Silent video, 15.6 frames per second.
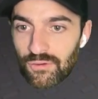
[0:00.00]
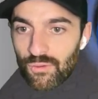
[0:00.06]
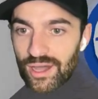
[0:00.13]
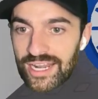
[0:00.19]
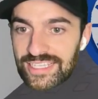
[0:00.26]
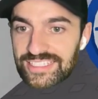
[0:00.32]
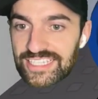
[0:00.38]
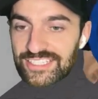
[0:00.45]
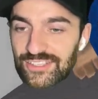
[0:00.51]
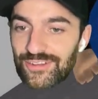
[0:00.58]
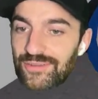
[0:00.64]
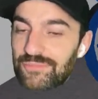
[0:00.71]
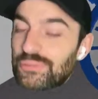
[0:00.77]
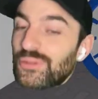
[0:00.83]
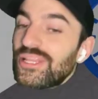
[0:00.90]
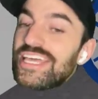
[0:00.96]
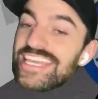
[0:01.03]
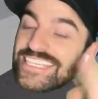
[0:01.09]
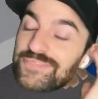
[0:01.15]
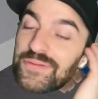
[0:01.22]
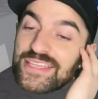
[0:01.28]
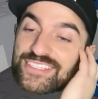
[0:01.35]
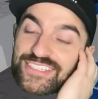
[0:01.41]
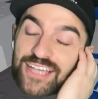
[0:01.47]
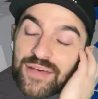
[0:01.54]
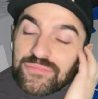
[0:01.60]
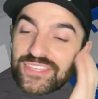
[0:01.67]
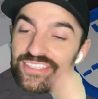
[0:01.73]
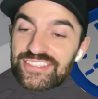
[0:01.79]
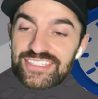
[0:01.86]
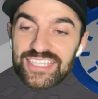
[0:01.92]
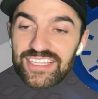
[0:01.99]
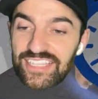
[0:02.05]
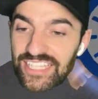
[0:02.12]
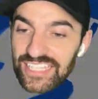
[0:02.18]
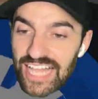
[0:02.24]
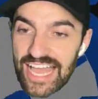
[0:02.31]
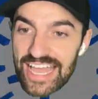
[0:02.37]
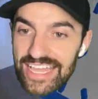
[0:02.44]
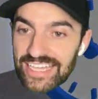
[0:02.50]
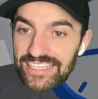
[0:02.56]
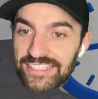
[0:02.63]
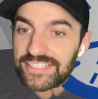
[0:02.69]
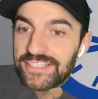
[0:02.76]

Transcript: What is this note? Please be something silly like...